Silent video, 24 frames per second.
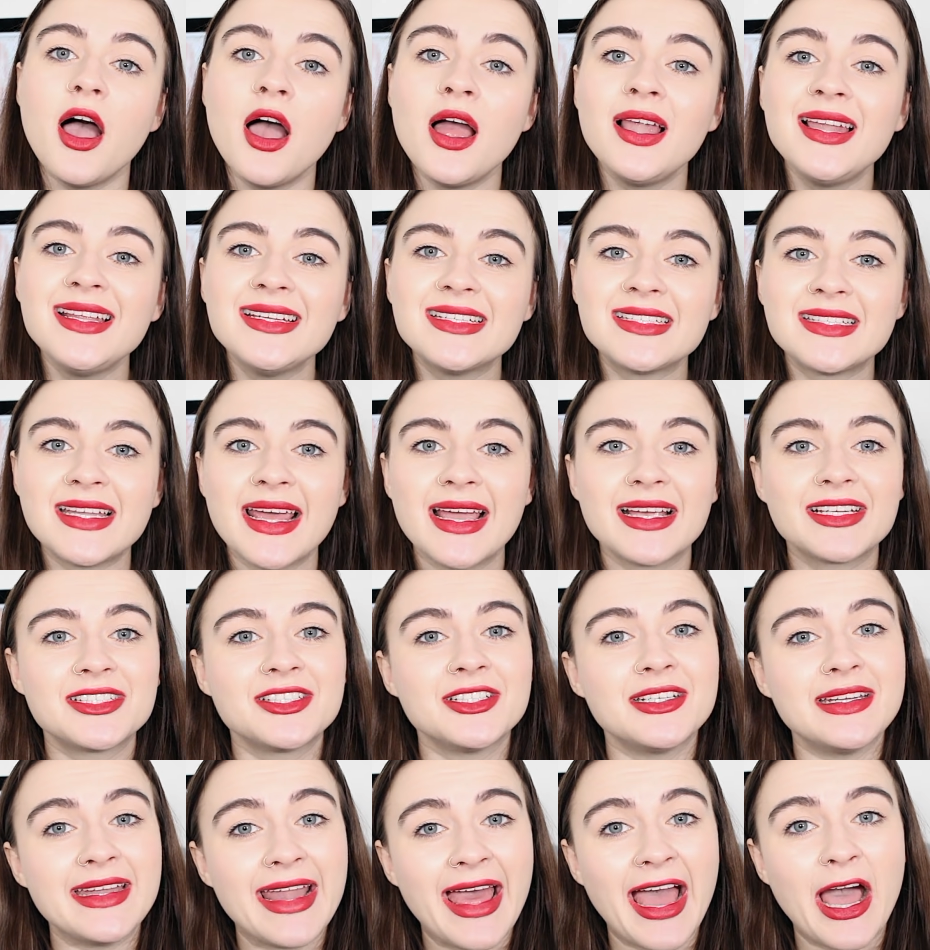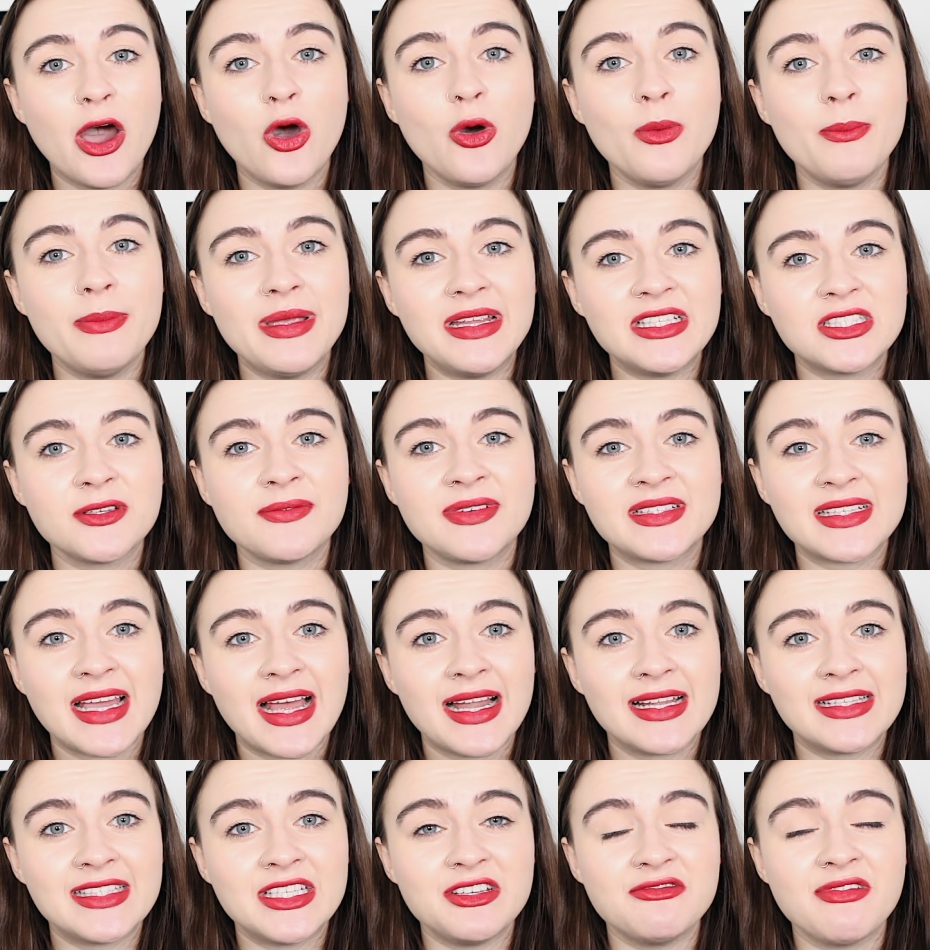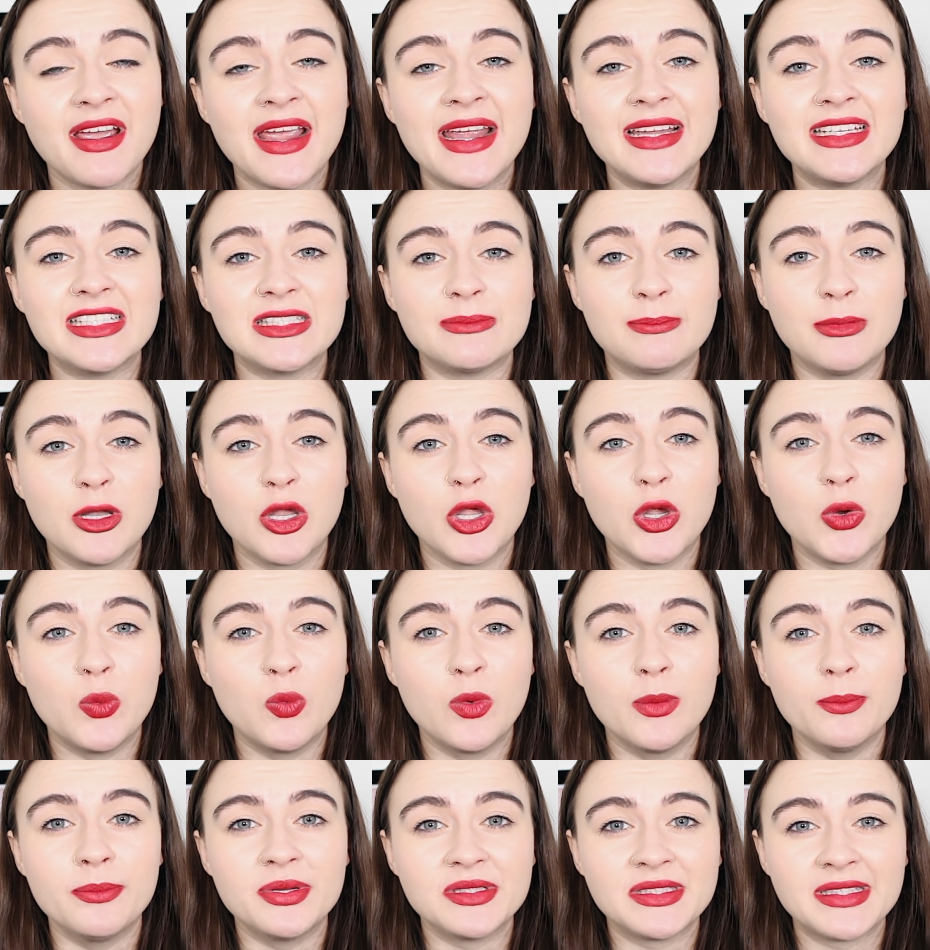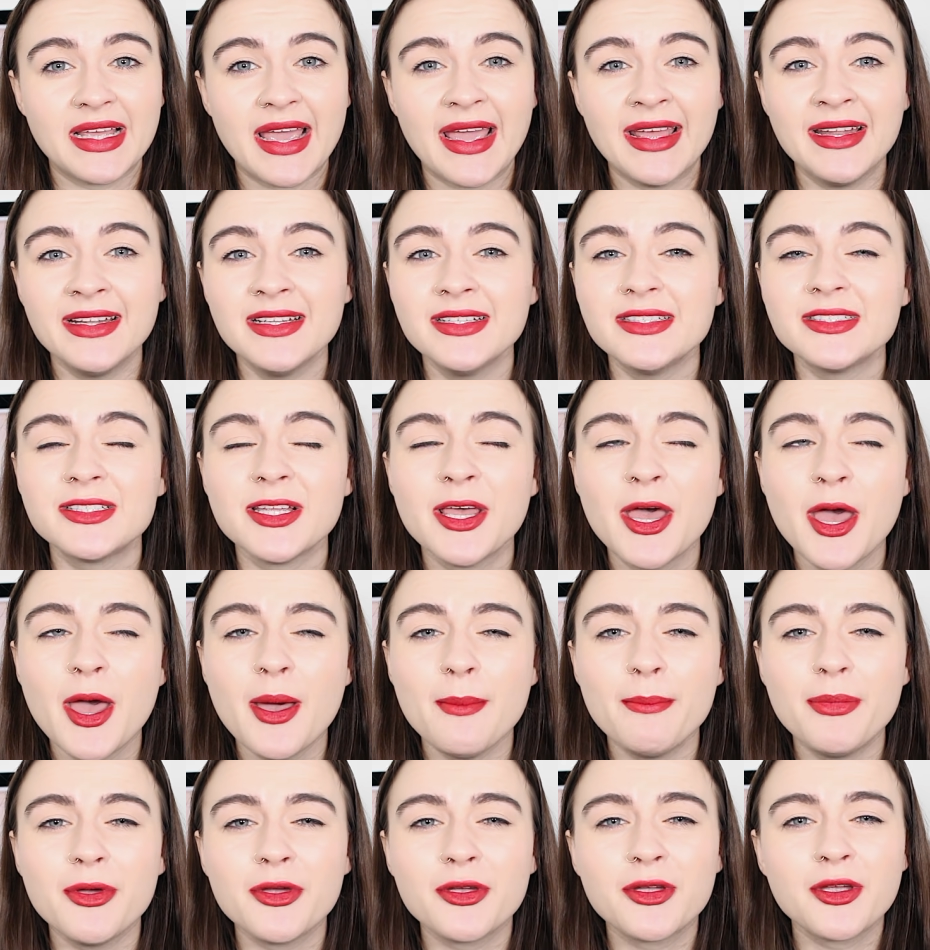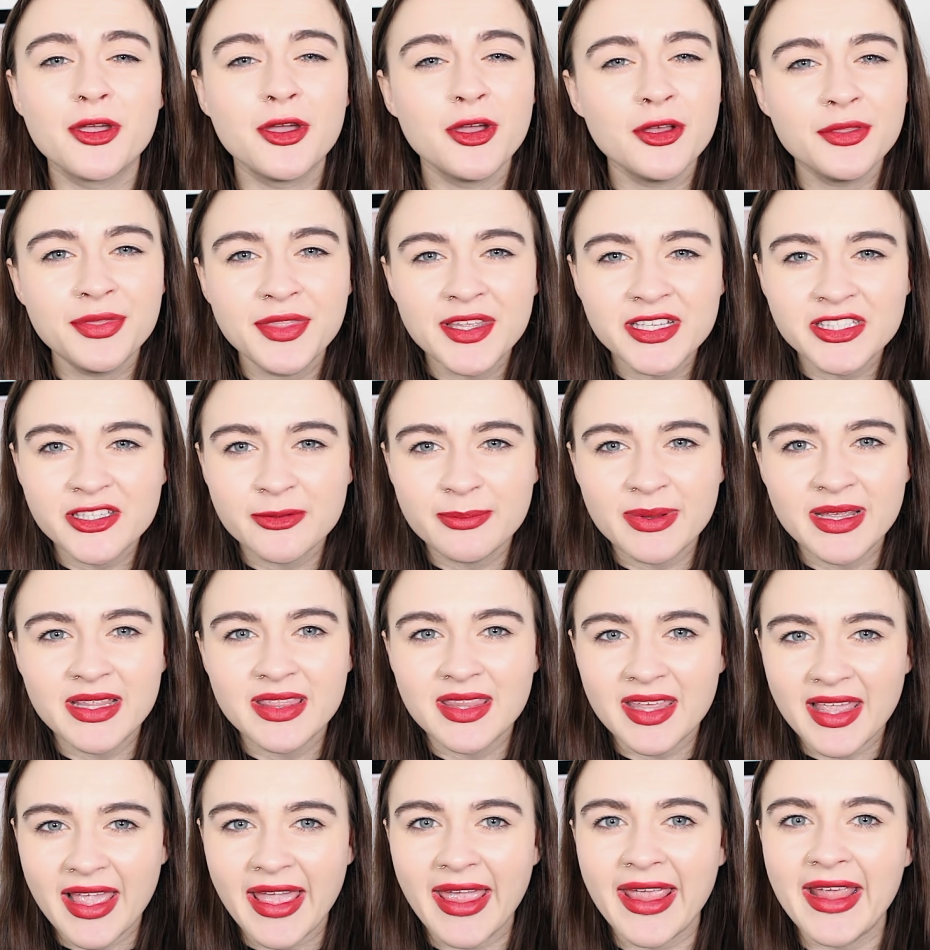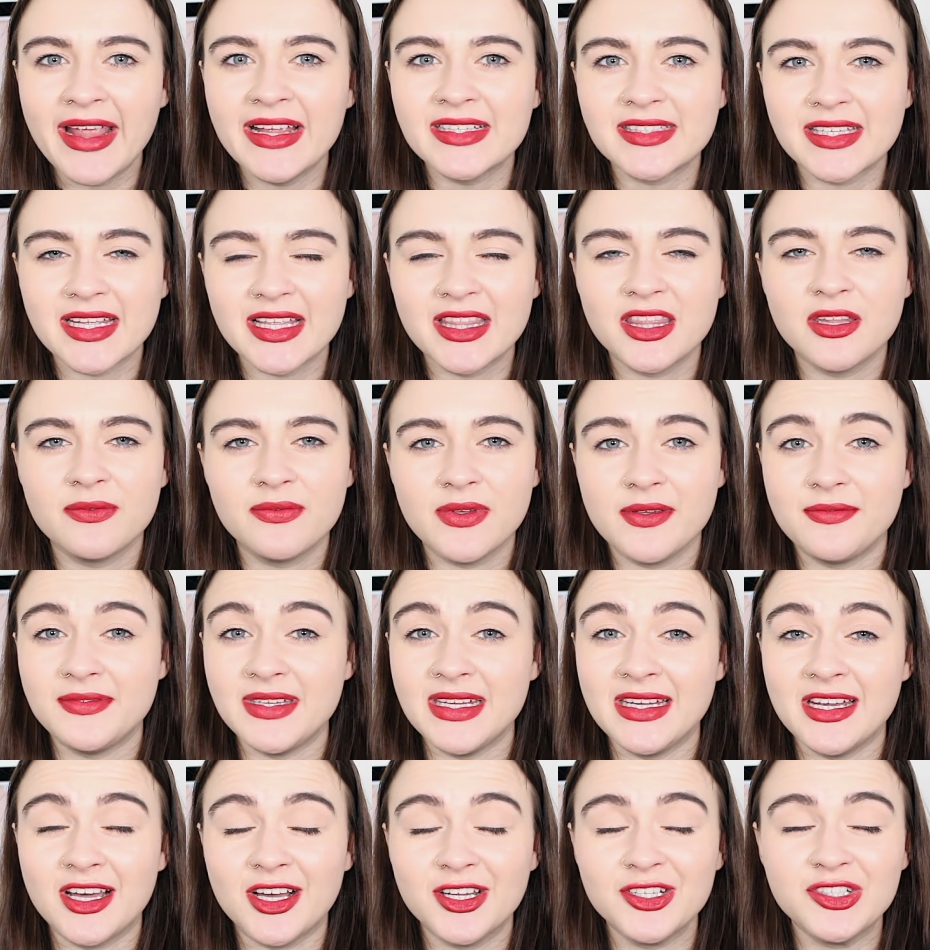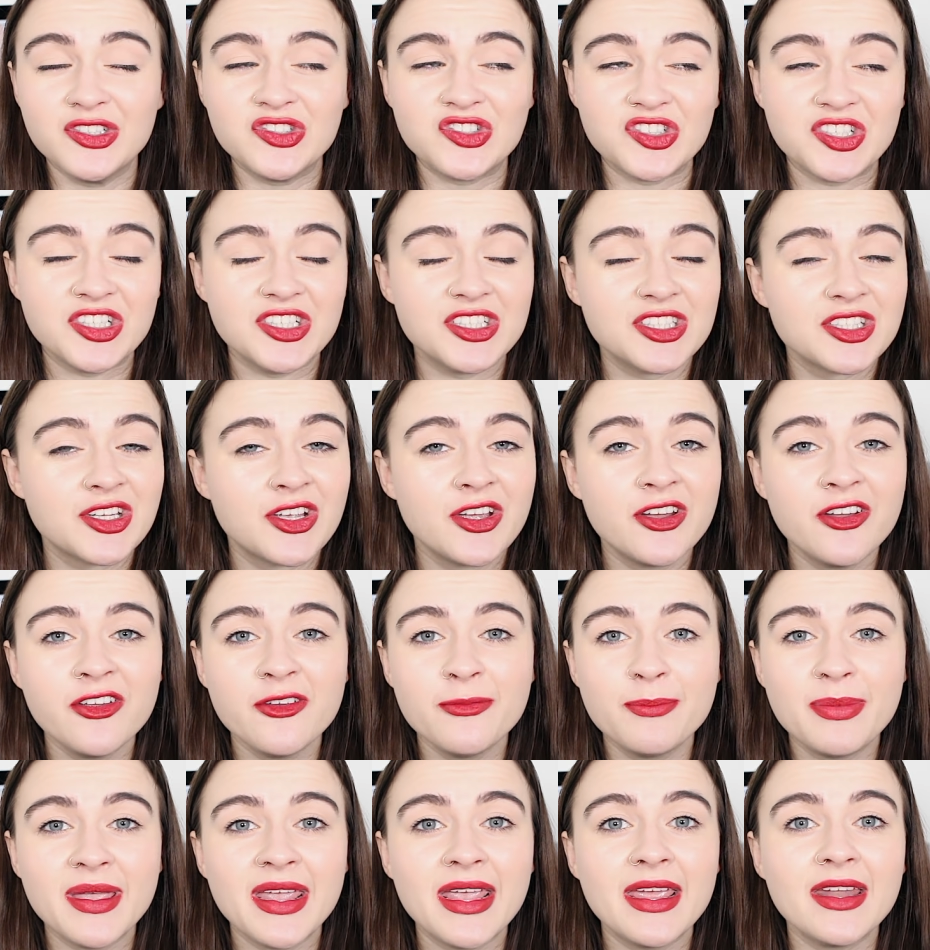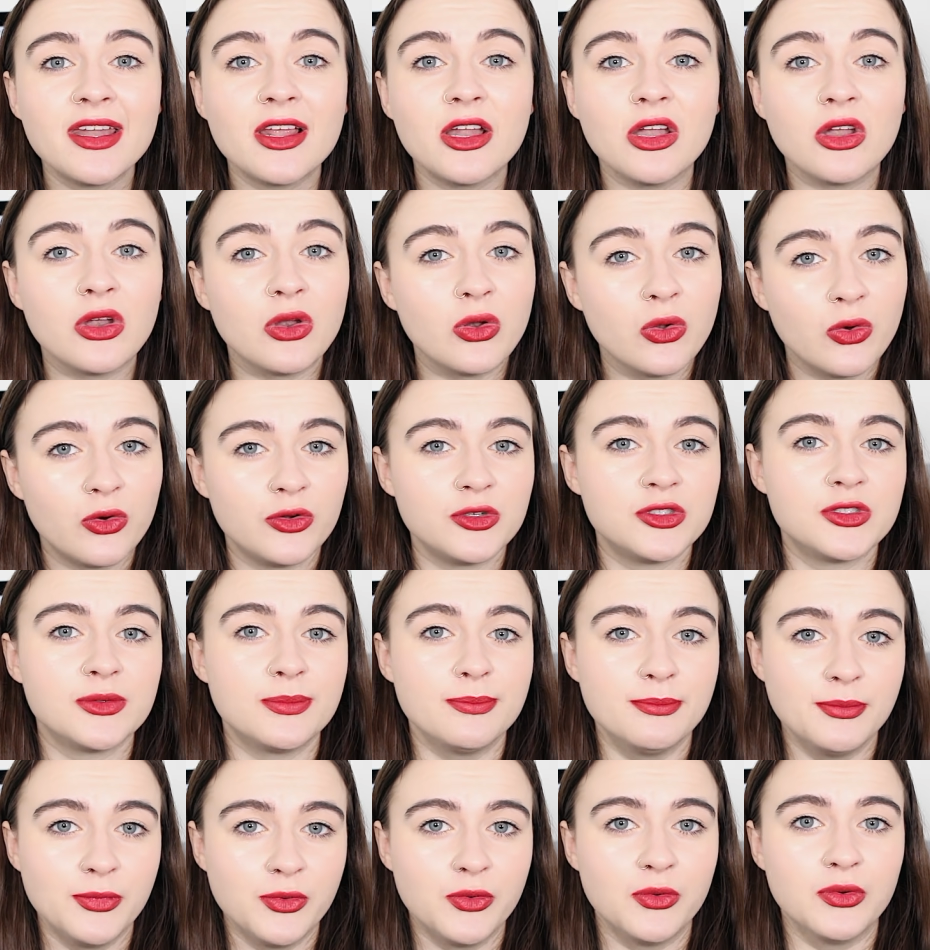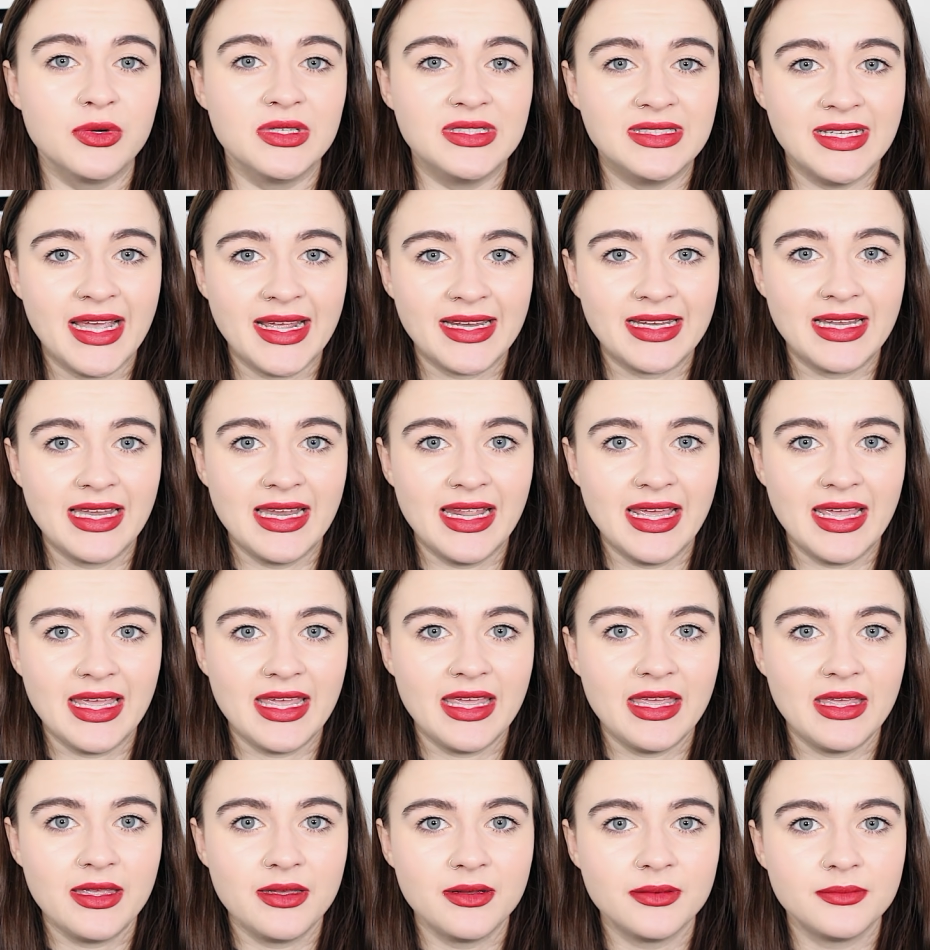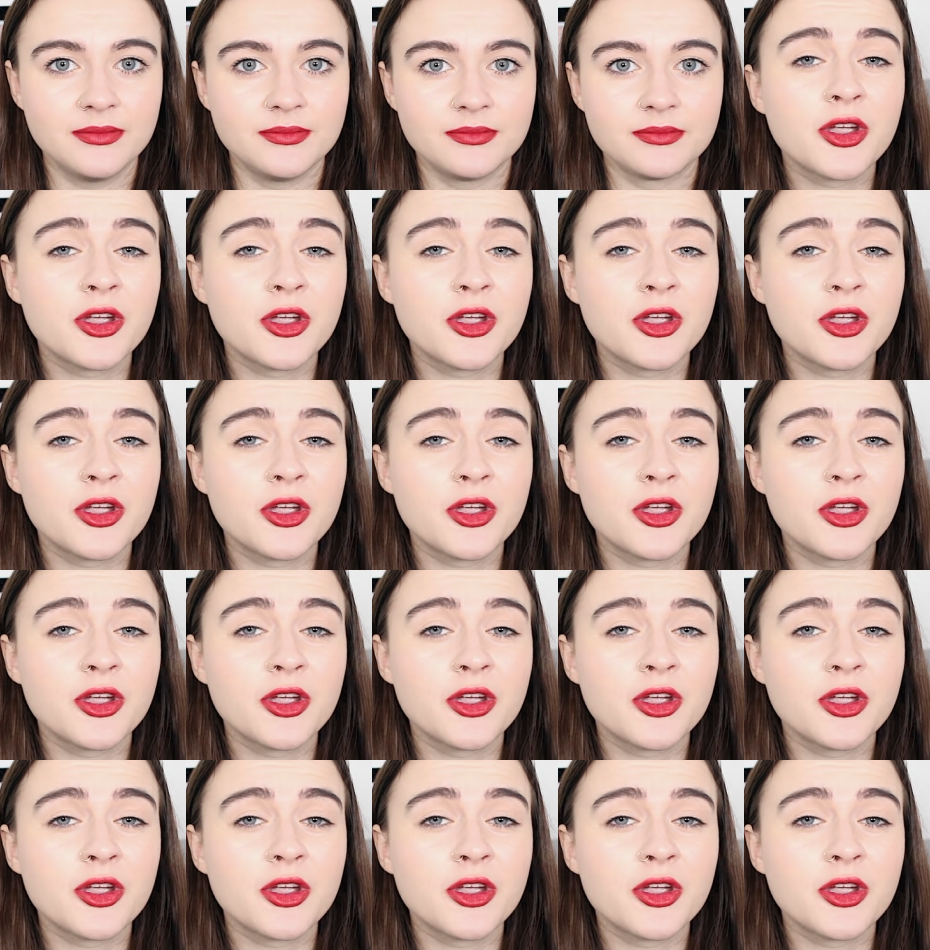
Early detection now means a fatality rate is below 1%, but could this have been the case in the 1500s? Could it have been a lot more deadly?